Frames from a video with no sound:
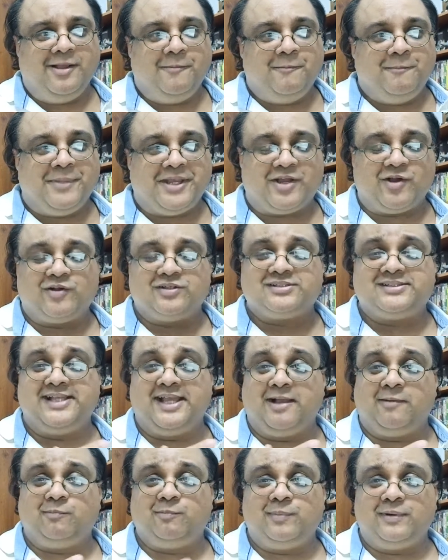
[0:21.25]
because they
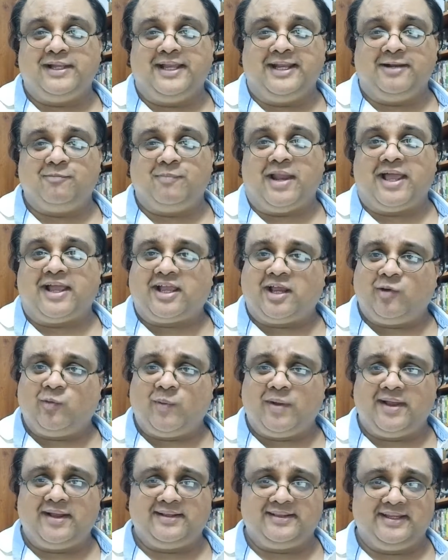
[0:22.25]
are in black and
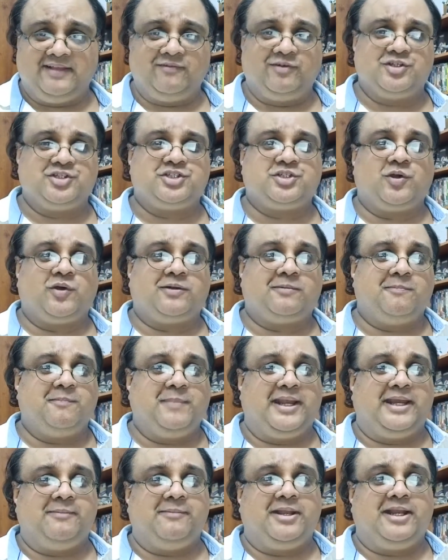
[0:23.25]
white. They were shot
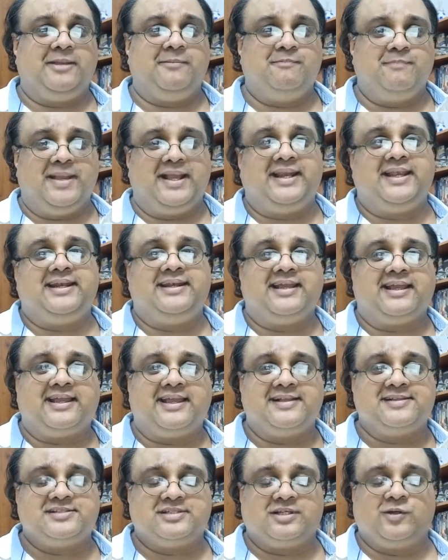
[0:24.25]
many
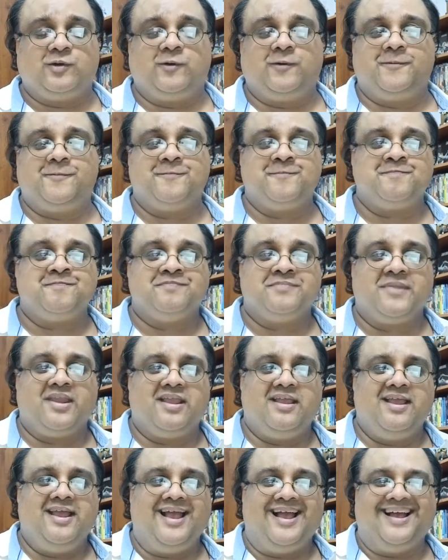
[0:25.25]
decades ago,
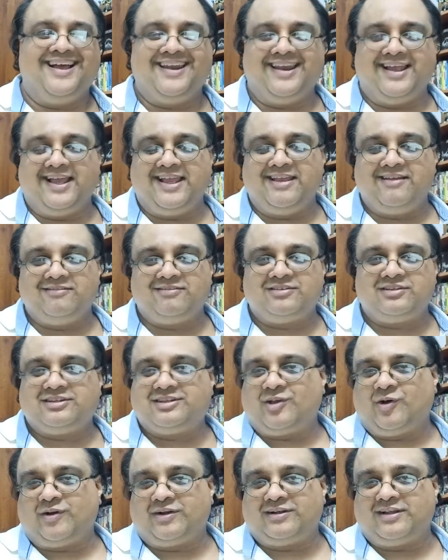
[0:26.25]
and I
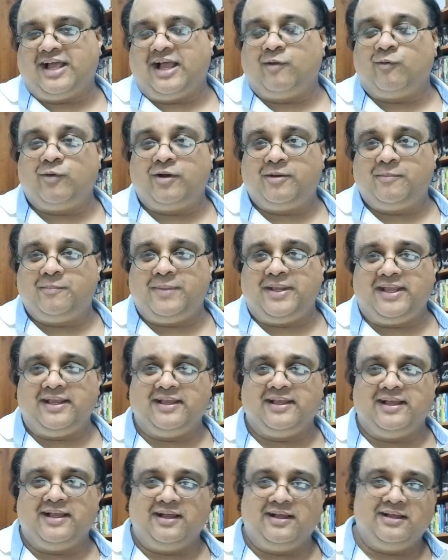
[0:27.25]
thought I wouldn't be,
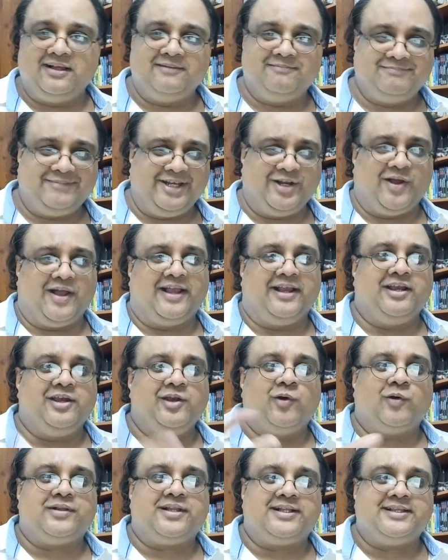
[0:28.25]
I
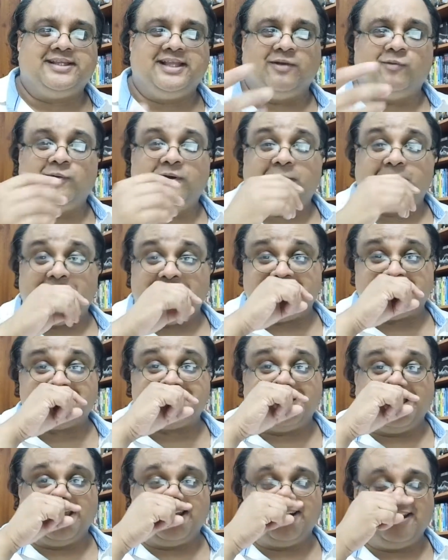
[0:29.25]
know that they wouldn't be
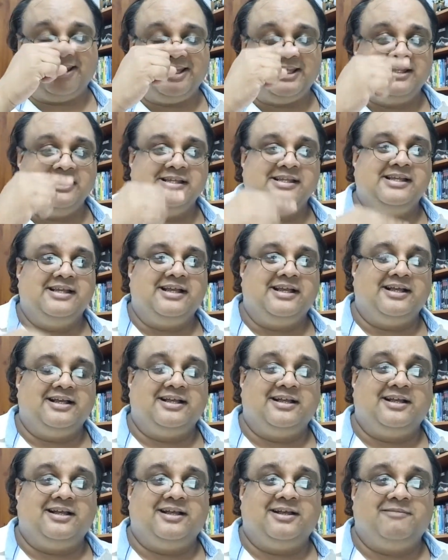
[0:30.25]
scary.
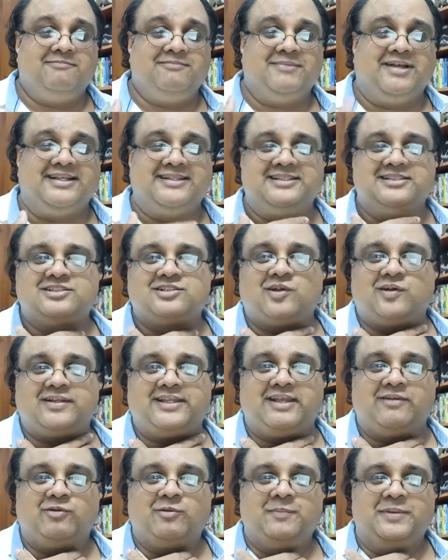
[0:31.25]
I just thought
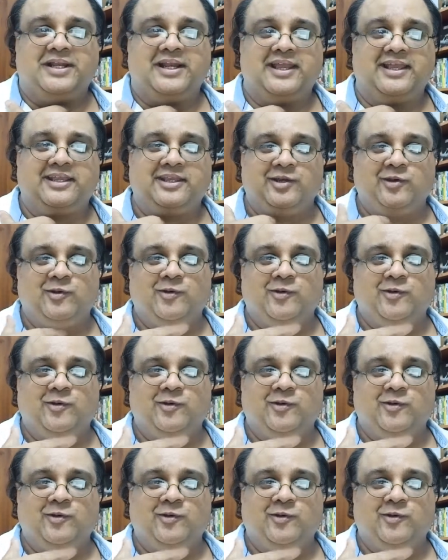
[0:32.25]
they would be like,